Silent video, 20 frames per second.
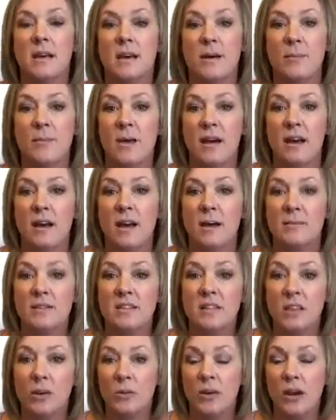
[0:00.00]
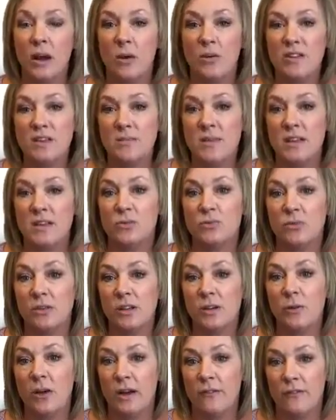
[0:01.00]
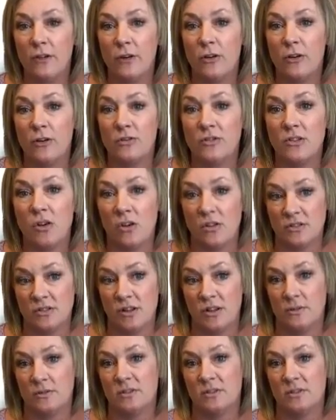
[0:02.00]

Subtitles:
But a silhouette always makes really great photos also.